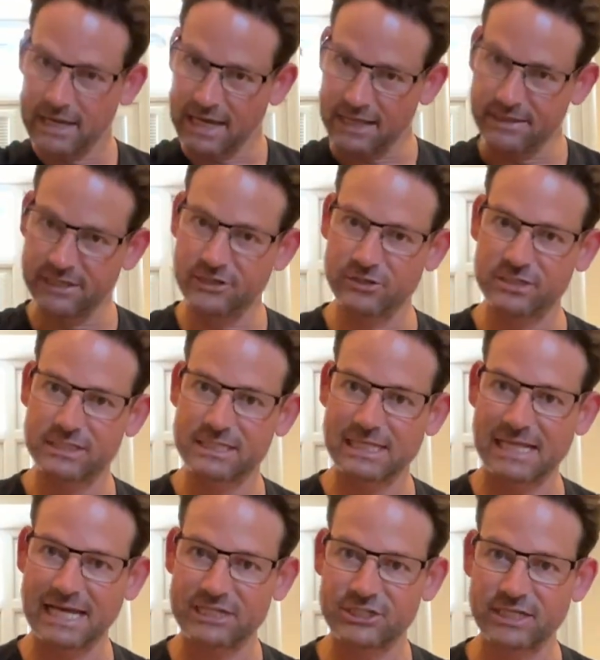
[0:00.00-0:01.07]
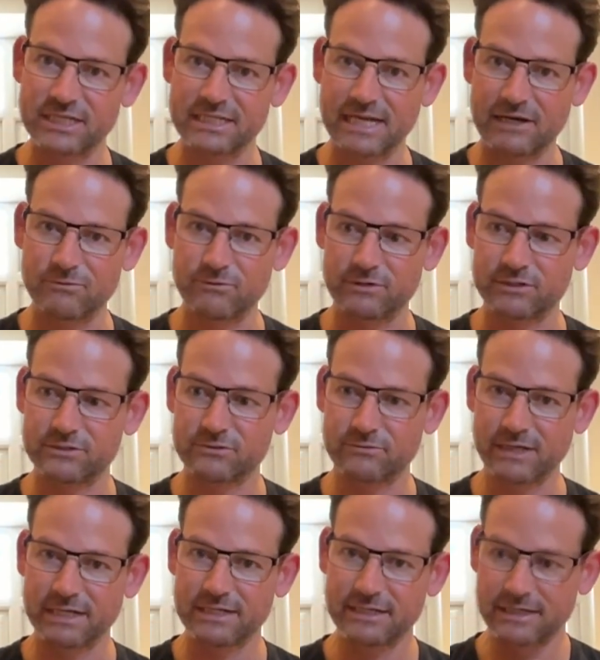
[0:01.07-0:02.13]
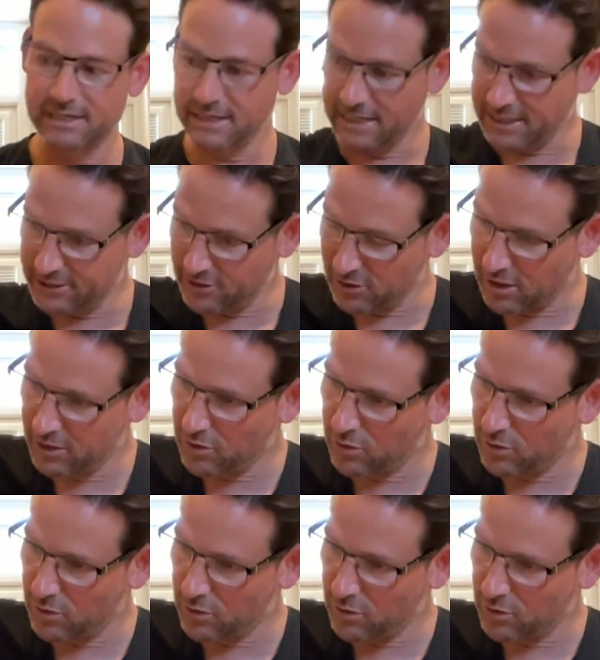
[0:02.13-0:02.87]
and then you're slashing downwards, right? And you're on a